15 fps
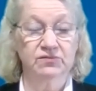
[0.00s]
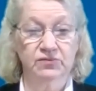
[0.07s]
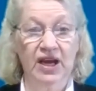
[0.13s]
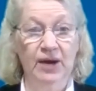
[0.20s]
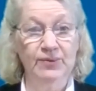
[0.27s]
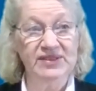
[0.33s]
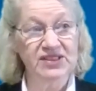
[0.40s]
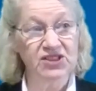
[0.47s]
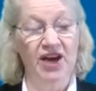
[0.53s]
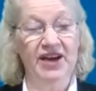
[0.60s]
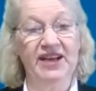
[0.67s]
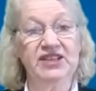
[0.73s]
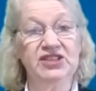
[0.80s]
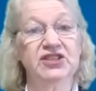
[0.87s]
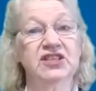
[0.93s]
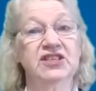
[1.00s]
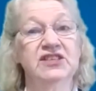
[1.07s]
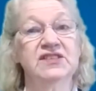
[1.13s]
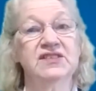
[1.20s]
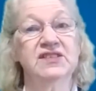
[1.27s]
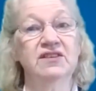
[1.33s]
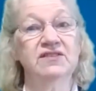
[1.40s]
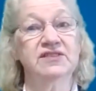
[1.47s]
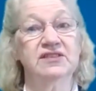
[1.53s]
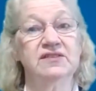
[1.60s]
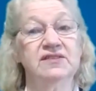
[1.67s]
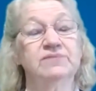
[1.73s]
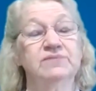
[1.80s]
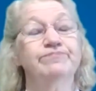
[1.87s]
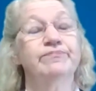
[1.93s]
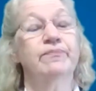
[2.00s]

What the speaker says: I was talking to the consultants.